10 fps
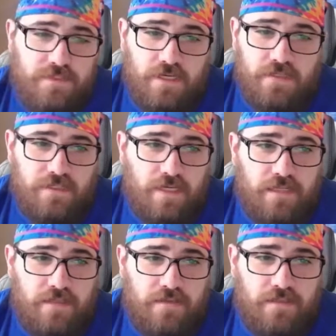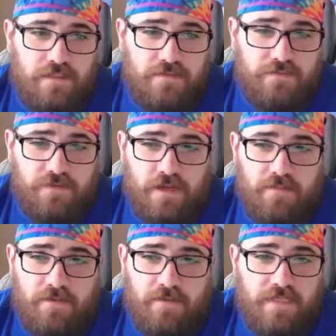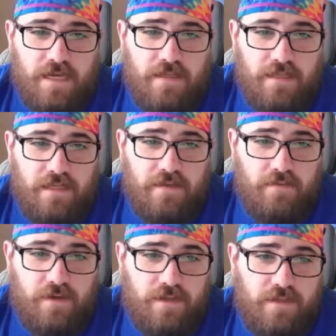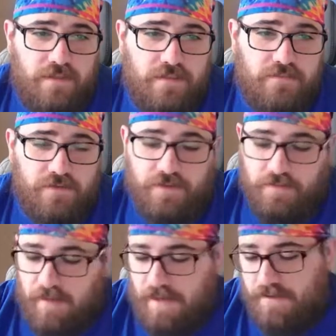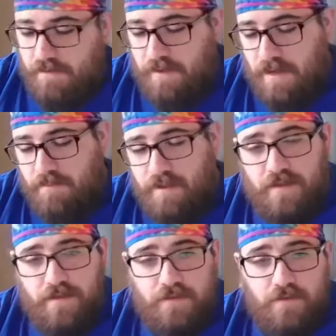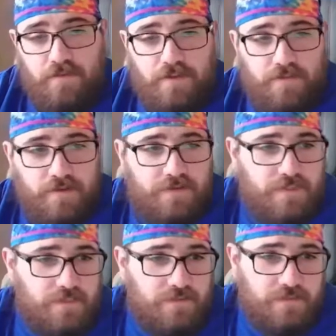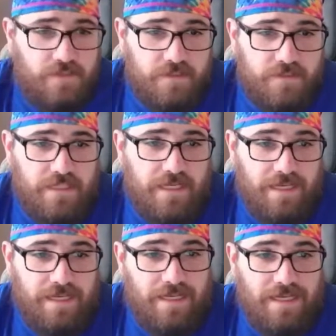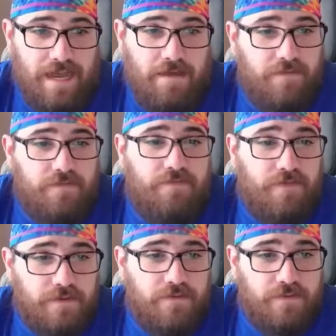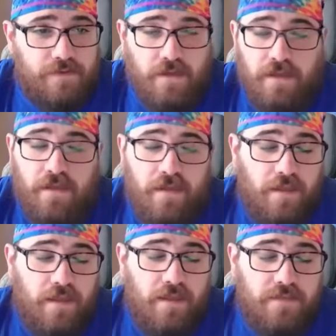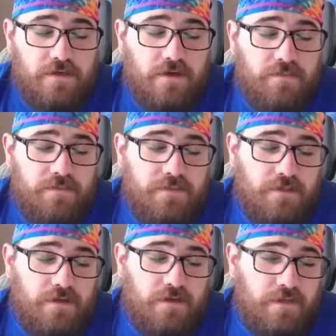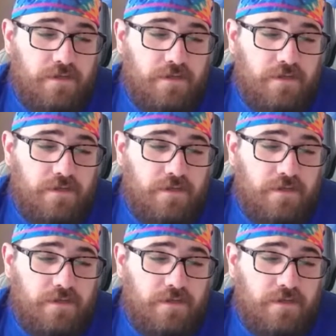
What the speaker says: Josh Allen is a phenomenal talent anyway. It doesn't really matter, in my opinion, who he throws to, as long as they can get down the field. His arm is strong